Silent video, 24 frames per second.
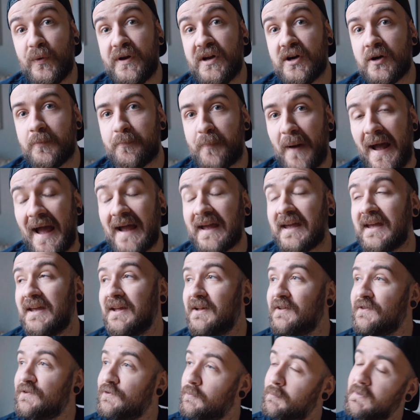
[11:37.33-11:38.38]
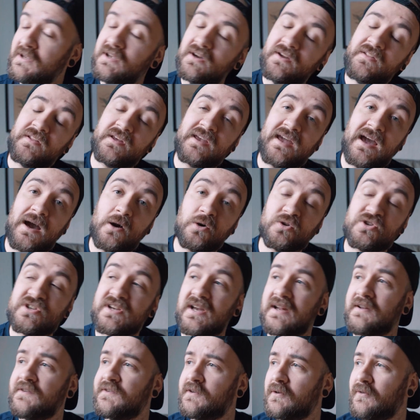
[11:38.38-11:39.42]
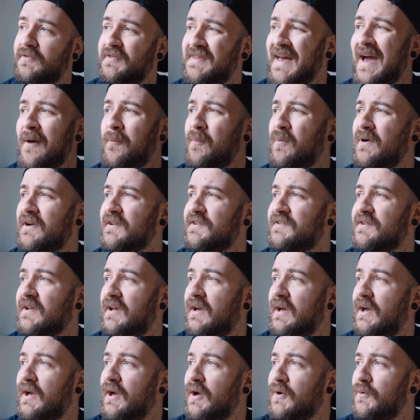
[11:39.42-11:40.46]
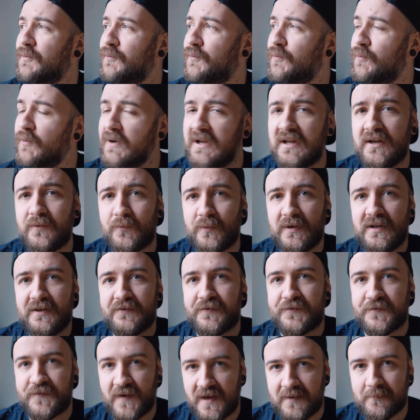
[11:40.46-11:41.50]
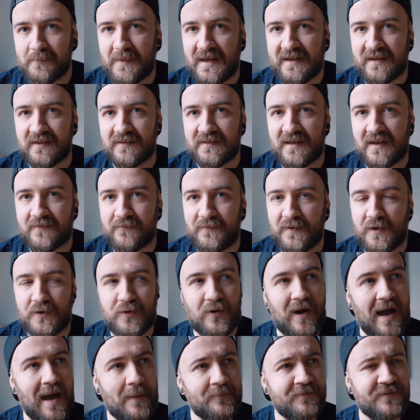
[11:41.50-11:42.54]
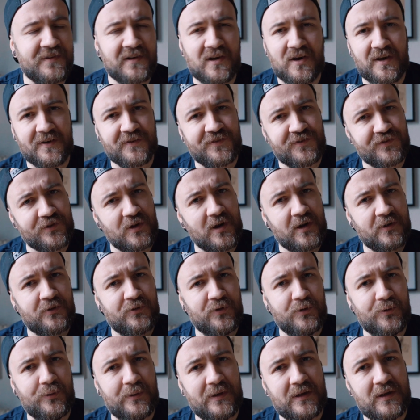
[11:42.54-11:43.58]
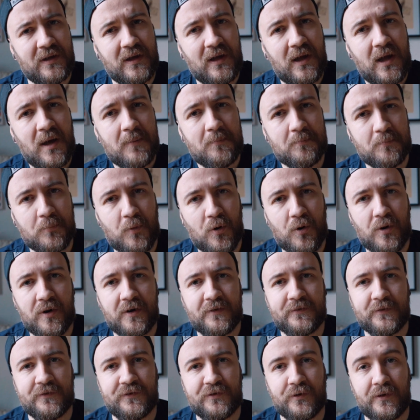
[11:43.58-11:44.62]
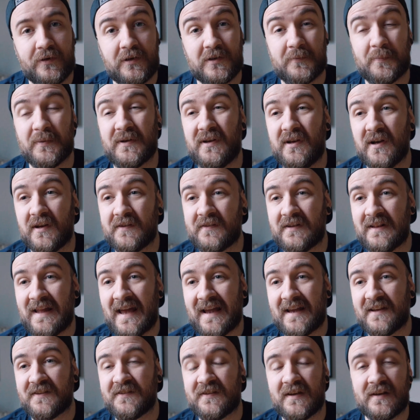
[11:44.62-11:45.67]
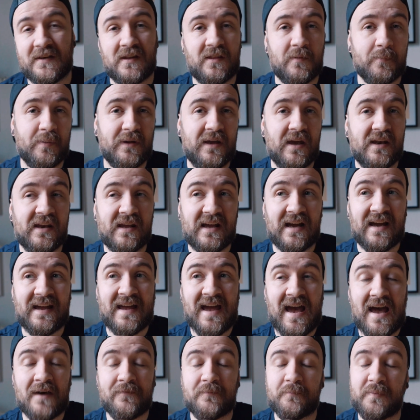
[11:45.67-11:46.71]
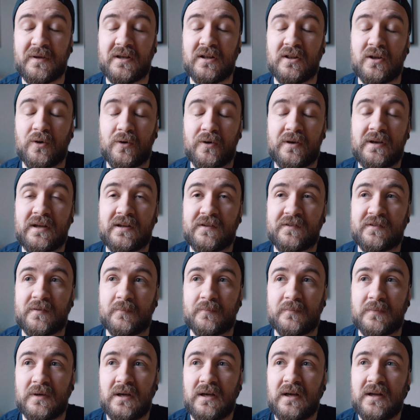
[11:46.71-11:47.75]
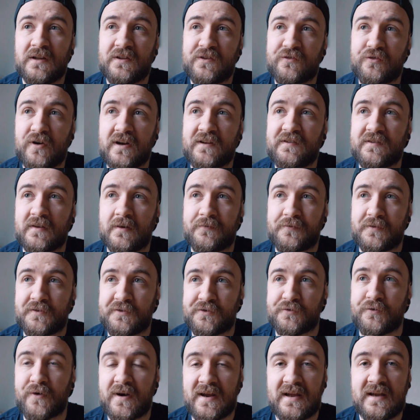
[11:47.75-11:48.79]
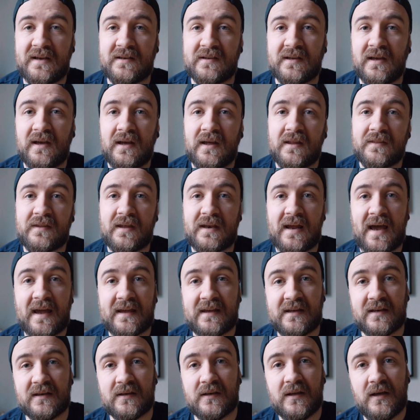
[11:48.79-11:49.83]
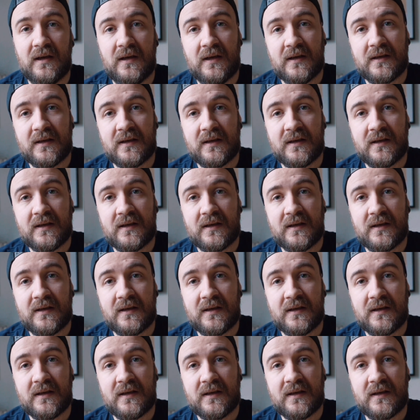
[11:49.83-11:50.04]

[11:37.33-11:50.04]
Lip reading: we are back to me on the couch again. So that was really, really fun making that video. I'm still gonna start doing more tutorials because, like I said in the beginning, I have been learning some tricks of the trade that I can